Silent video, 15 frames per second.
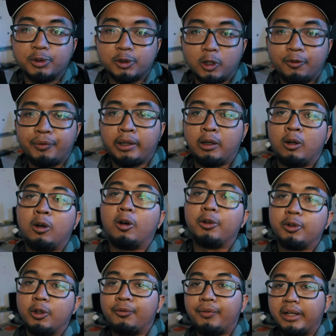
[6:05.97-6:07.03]
software or
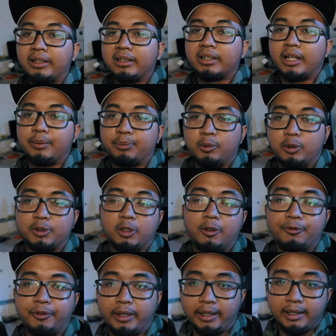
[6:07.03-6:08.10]
on your Final Cut Pro
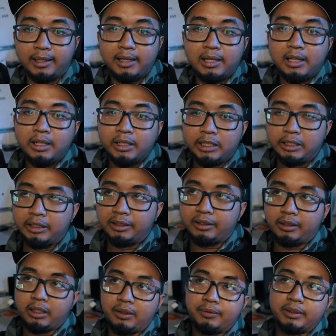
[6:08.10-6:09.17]
software. He
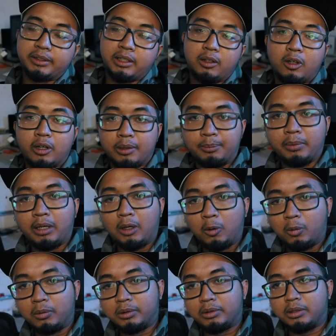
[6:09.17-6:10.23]
covers a lot
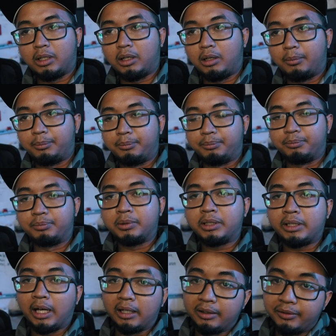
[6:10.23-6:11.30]
about
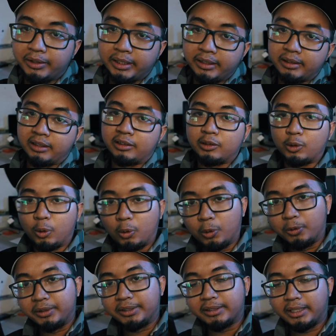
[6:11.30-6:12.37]
coloring, the
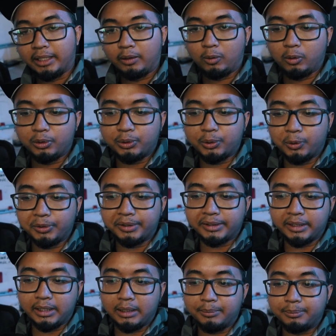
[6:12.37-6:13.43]
tones, and also
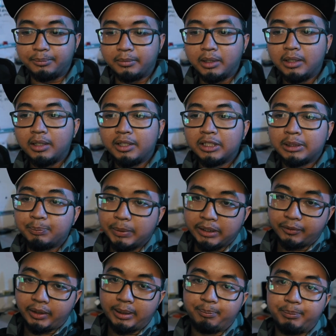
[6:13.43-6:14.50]
some
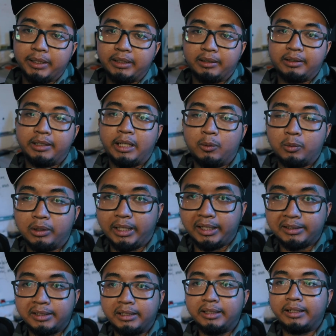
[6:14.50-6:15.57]
speed ramping that will
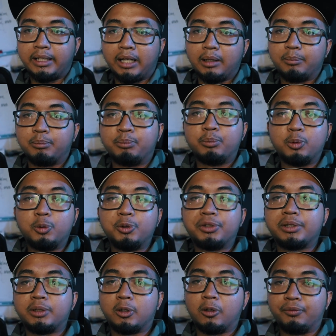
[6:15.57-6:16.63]
actually help
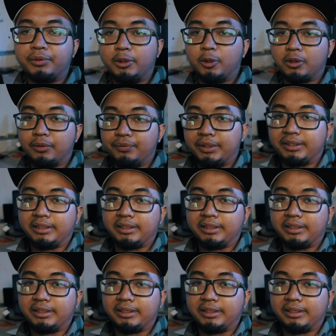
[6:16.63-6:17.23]
boost your videography